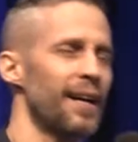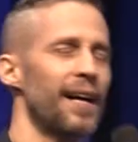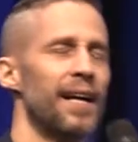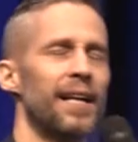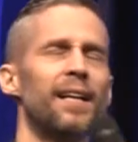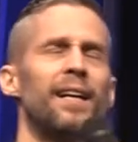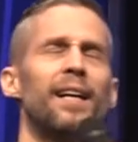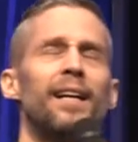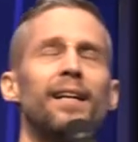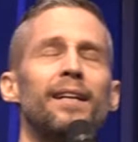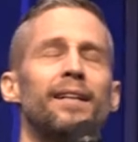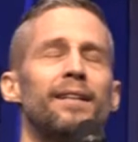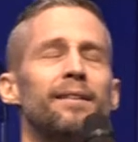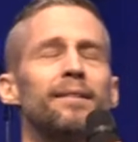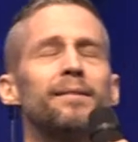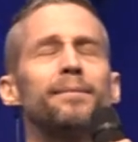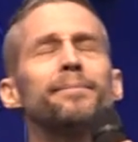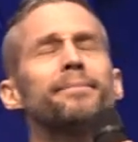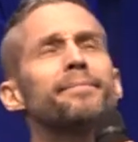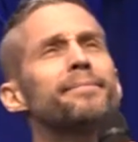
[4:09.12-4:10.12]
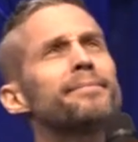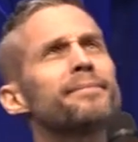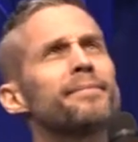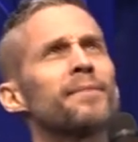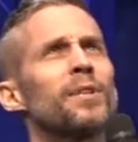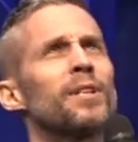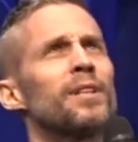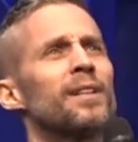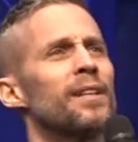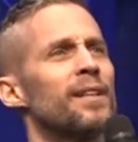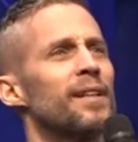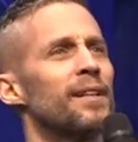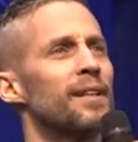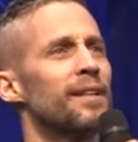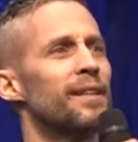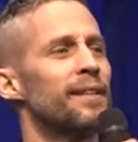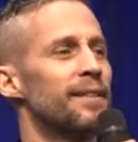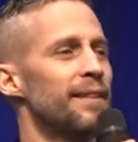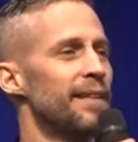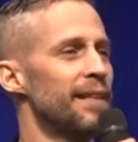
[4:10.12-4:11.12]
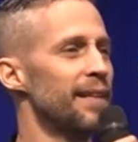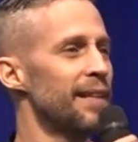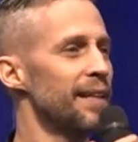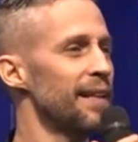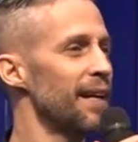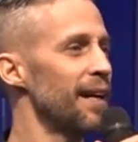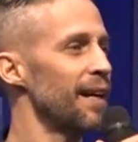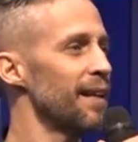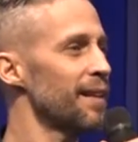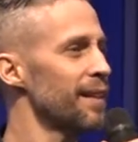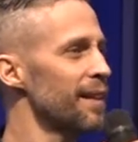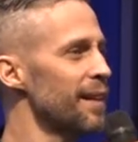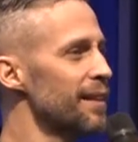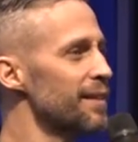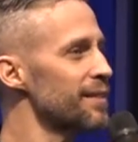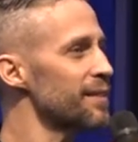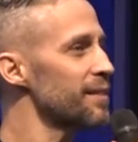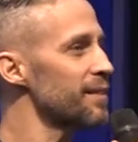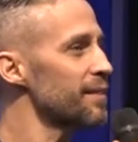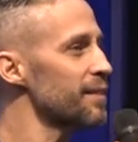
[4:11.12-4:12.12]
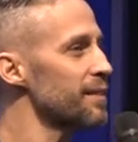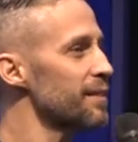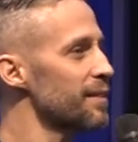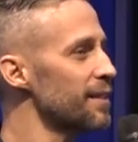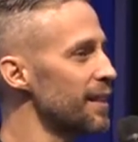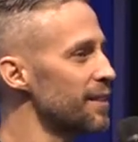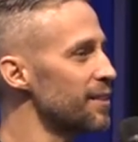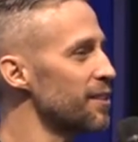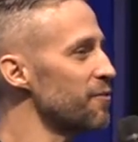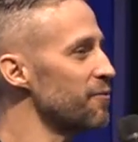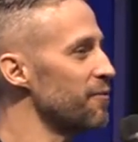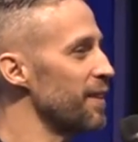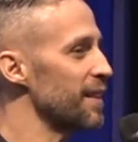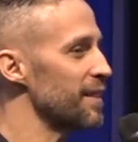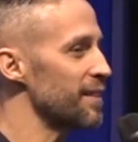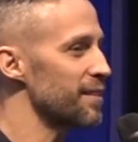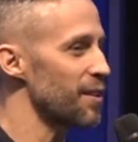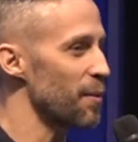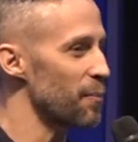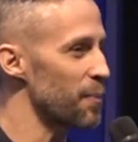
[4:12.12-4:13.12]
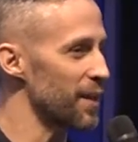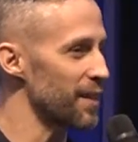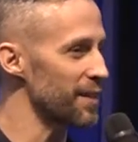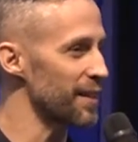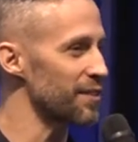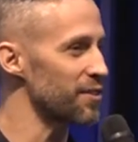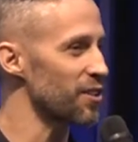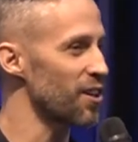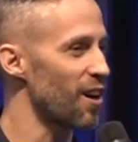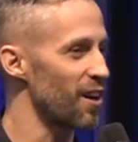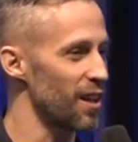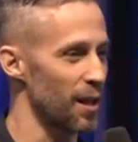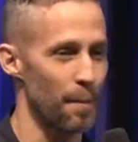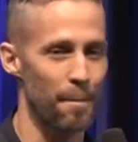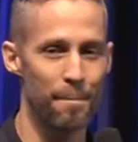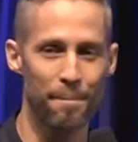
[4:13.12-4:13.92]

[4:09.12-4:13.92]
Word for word: thought, um, oh, yeah, let's, let's invent something and let's call it